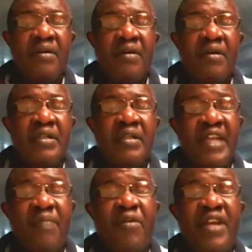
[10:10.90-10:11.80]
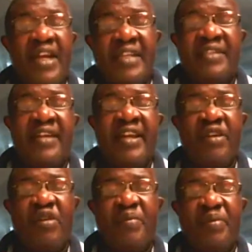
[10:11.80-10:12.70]
somebody has signed up
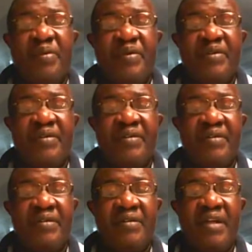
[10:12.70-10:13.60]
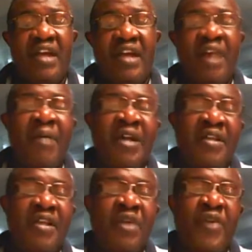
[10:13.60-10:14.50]
about a
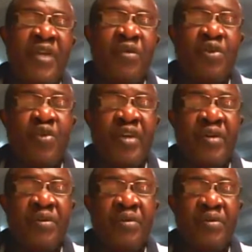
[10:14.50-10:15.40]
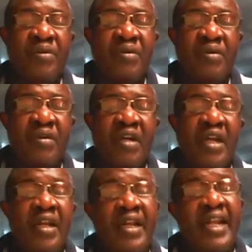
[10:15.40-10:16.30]
week or two ago.
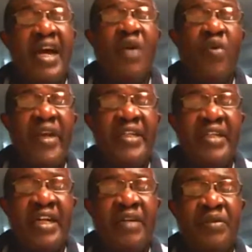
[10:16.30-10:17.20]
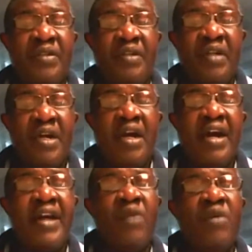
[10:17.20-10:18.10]
Now went out and
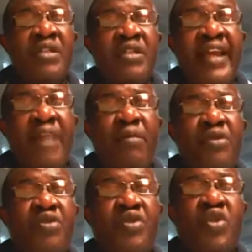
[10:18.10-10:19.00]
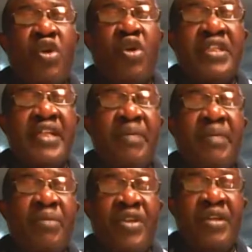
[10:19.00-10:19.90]
was able to talk
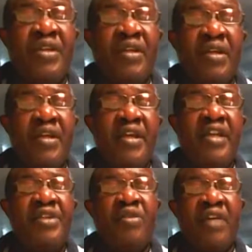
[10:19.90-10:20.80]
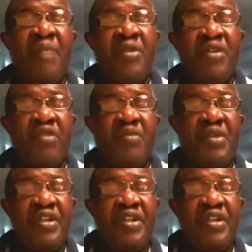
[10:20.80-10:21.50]
somebody into coming to the community.